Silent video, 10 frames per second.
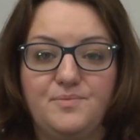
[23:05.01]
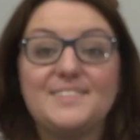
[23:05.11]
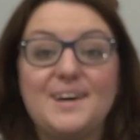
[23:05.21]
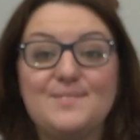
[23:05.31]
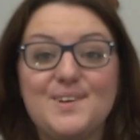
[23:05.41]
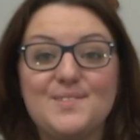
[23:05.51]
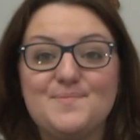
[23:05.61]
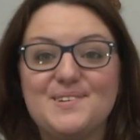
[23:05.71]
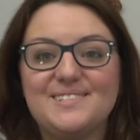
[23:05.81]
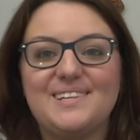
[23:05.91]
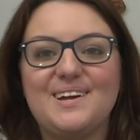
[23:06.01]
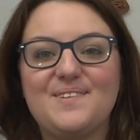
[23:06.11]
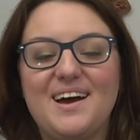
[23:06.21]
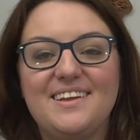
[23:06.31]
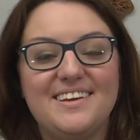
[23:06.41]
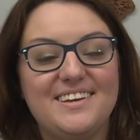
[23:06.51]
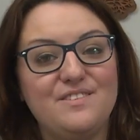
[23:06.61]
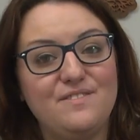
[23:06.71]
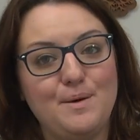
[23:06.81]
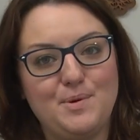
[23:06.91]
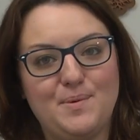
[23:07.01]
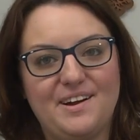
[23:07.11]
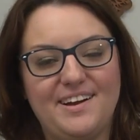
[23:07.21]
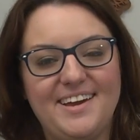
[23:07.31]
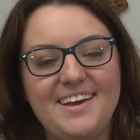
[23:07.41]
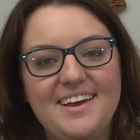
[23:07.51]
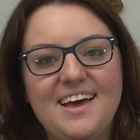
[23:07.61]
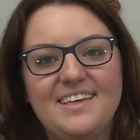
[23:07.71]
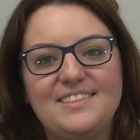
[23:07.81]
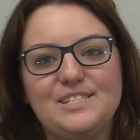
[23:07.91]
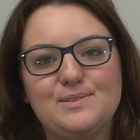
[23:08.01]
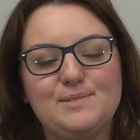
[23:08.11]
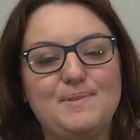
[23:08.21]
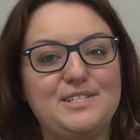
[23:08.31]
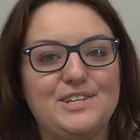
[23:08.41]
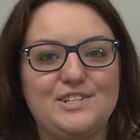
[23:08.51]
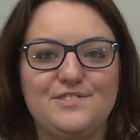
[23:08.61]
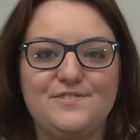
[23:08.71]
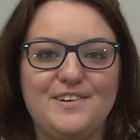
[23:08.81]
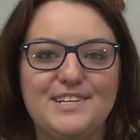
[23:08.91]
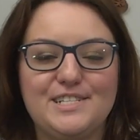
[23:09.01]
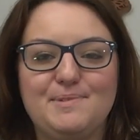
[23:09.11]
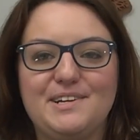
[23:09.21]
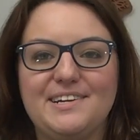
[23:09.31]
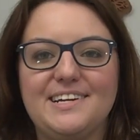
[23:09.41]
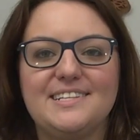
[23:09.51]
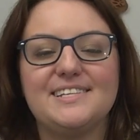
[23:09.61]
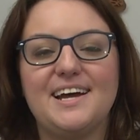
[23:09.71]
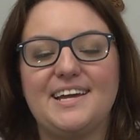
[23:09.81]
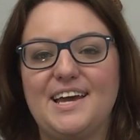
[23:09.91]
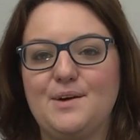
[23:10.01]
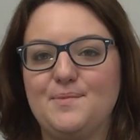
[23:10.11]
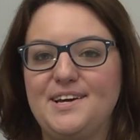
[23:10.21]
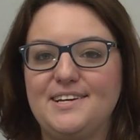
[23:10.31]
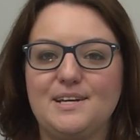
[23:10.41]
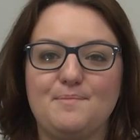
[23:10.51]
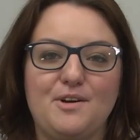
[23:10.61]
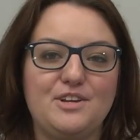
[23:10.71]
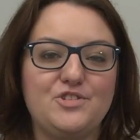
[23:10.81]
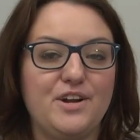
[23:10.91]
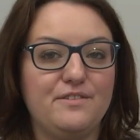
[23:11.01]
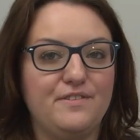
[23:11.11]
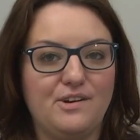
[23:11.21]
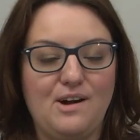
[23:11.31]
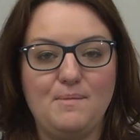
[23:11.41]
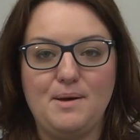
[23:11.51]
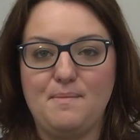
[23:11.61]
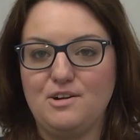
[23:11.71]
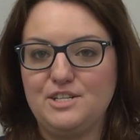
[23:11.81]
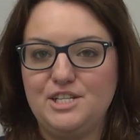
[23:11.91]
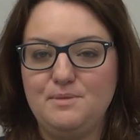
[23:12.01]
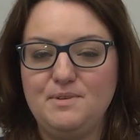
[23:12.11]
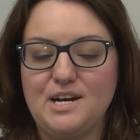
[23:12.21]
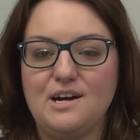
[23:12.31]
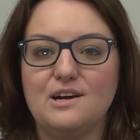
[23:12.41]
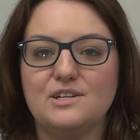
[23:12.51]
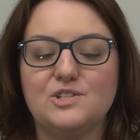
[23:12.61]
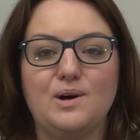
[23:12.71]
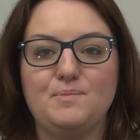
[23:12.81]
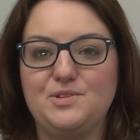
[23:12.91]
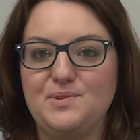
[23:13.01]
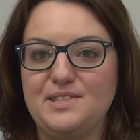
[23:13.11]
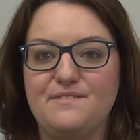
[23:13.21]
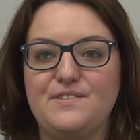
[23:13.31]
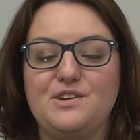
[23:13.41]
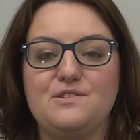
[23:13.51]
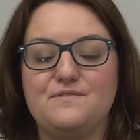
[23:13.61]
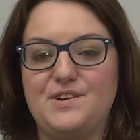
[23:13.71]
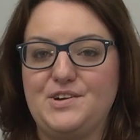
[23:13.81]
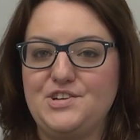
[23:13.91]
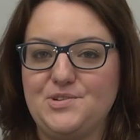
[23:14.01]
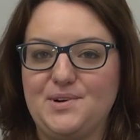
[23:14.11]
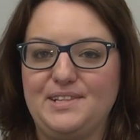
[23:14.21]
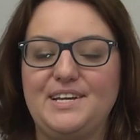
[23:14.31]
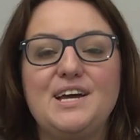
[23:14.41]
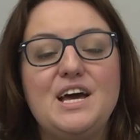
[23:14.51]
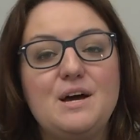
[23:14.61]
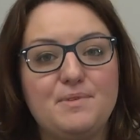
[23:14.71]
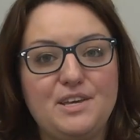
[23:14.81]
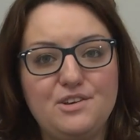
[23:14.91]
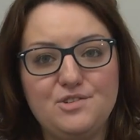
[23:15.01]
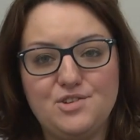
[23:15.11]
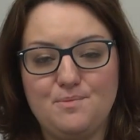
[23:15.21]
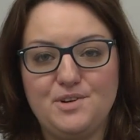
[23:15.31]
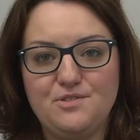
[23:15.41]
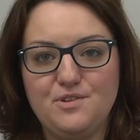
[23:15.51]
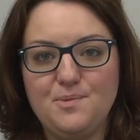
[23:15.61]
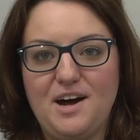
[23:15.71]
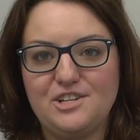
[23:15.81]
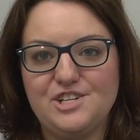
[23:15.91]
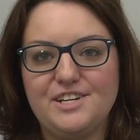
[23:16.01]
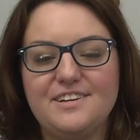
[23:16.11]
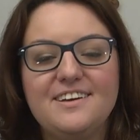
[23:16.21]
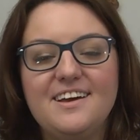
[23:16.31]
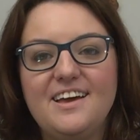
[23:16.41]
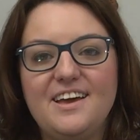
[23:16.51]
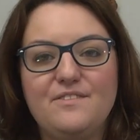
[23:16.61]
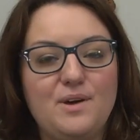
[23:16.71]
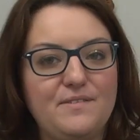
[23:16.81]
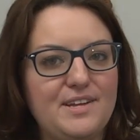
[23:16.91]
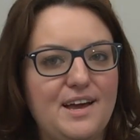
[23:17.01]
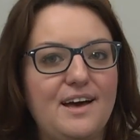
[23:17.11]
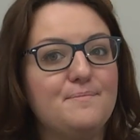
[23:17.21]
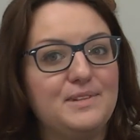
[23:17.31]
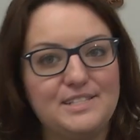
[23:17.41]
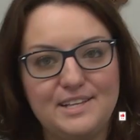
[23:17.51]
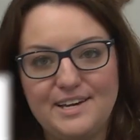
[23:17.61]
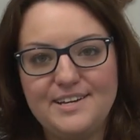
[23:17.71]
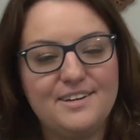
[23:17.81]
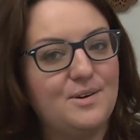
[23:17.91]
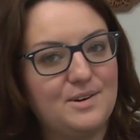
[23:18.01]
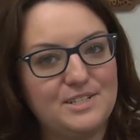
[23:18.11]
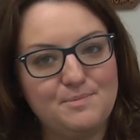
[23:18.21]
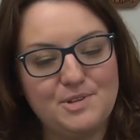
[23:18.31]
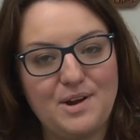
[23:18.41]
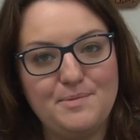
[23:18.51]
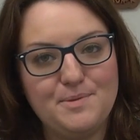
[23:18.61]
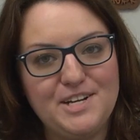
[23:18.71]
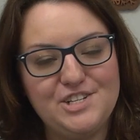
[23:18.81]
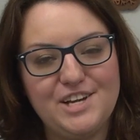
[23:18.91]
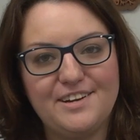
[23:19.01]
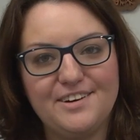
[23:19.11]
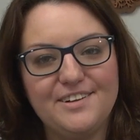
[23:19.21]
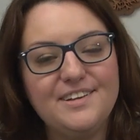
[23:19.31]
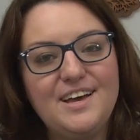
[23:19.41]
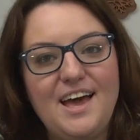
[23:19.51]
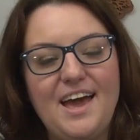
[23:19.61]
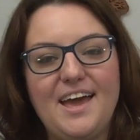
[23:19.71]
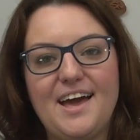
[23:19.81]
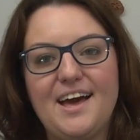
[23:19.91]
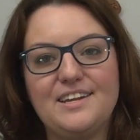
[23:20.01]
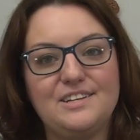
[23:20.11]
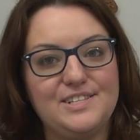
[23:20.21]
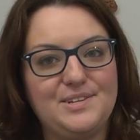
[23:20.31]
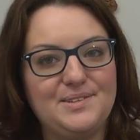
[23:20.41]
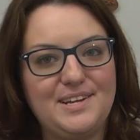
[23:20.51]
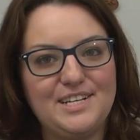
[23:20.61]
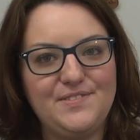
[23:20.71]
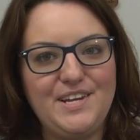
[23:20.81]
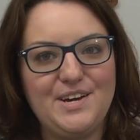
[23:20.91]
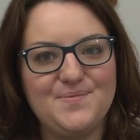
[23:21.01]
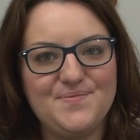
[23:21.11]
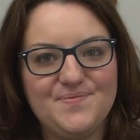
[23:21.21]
So that was all the books that I read in February. This has been such a fun experience. I can't wait. I'm already trying to figure out my March TBR, so I'll be doing that video very shortly. But thank you so much for watching. If you haven't yet, please like or subscribe to my channel, and I'll see you in the next video.